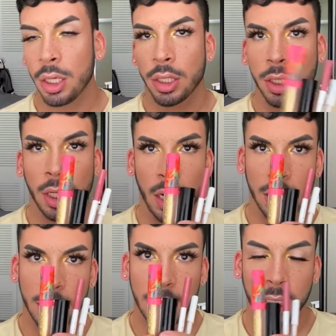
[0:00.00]

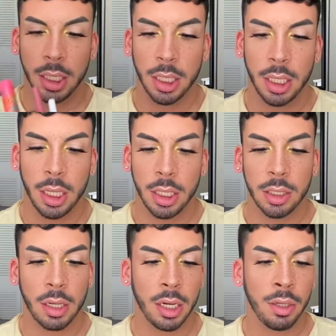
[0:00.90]
gloss.
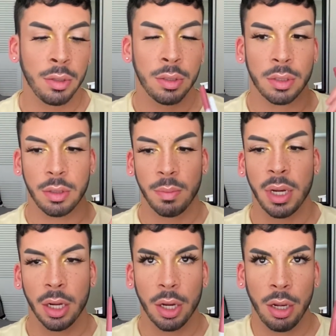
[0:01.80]
So I used
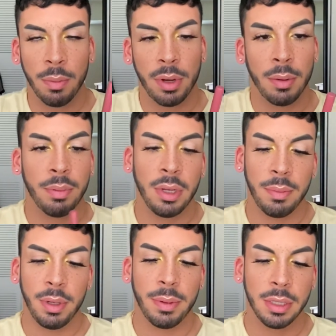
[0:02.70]
my ColourPop
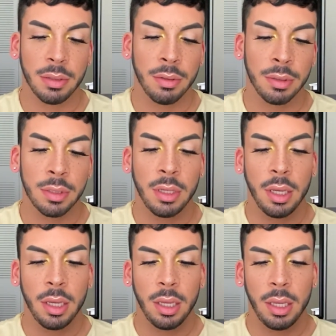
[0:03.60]
lippy pencils
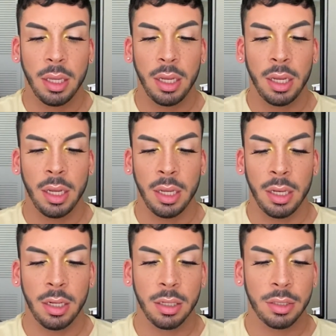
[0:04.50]

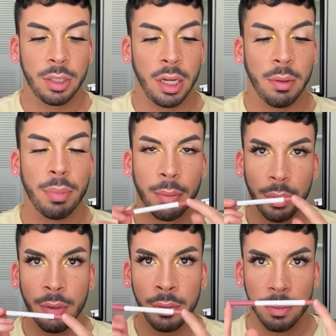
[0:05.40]
in shade
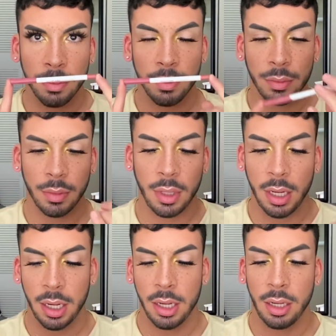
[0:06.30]
Bumble
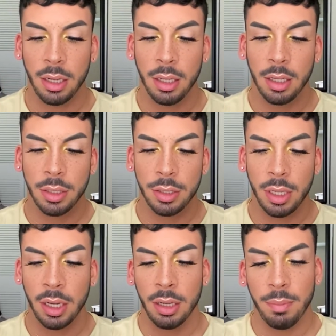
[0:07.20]
and
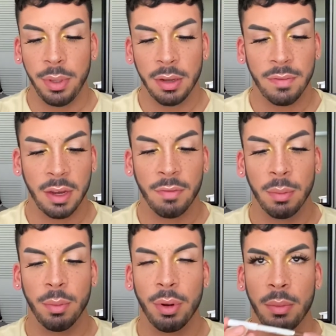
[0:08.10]
shade BFF from
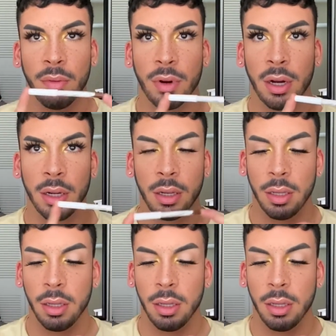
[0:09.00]
the Brentman Rock